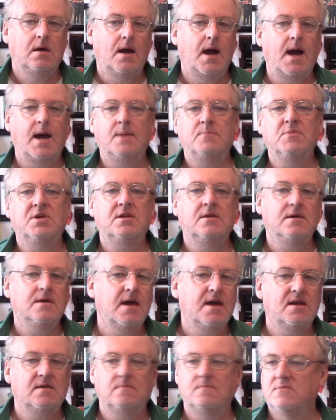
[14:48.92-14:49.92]
I'm gonna
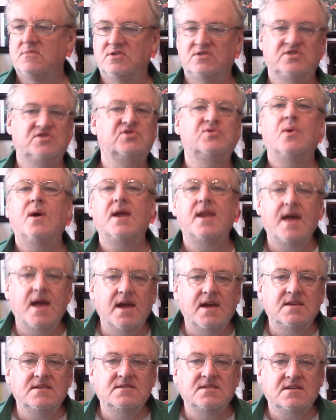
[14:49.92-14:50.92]
get straight
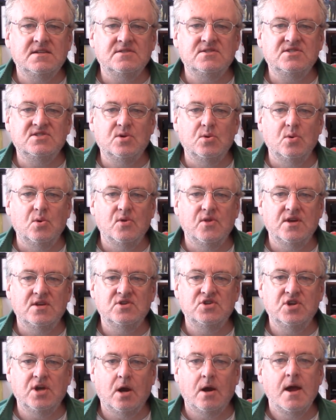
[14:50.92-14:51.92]
A's in school
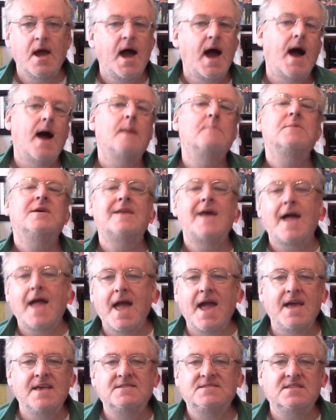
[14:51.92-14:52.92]
this year. I'm gonna
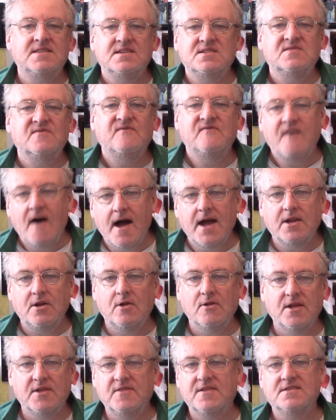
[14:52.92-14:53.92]
ace this
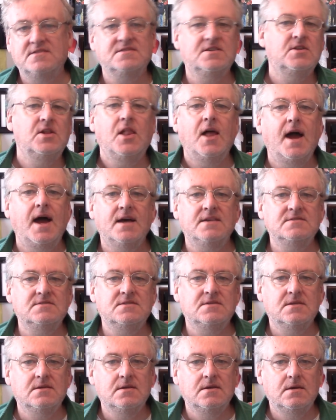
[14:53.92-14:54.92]
final in this
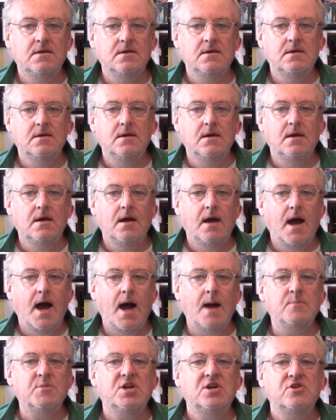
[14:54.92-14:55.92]
class.
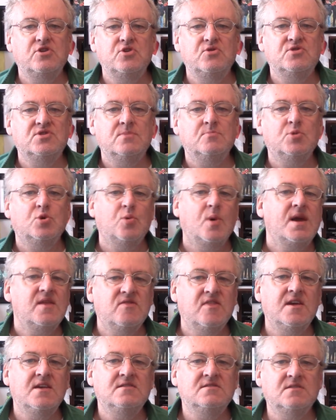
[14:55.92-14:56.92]
I'm going to do some
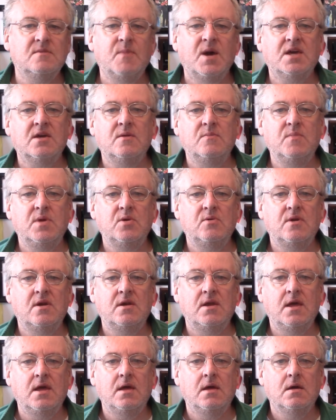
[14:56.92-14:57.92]
great things in my
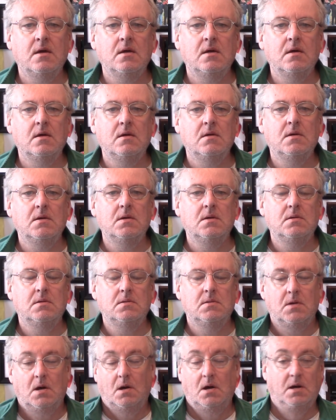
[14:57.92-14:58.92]
community.
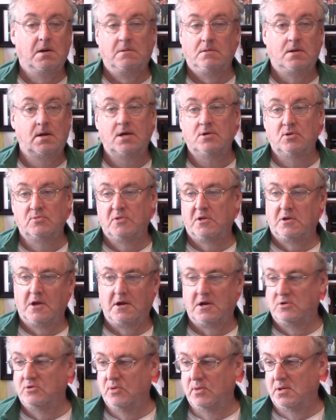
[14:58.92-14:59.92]
I don't, I don't think
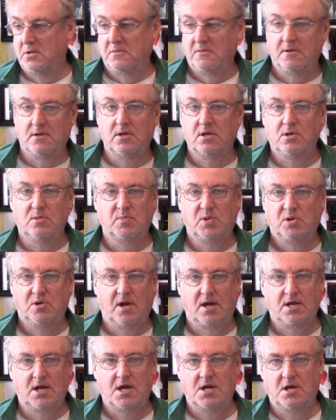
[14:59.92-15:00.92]
I can do anything in the
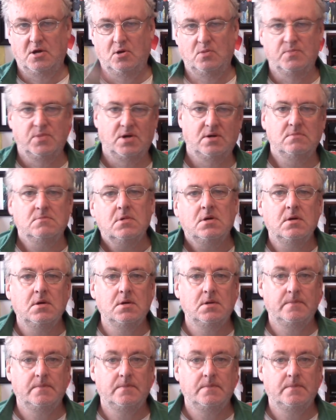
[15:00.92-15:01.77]
community. I can't help it.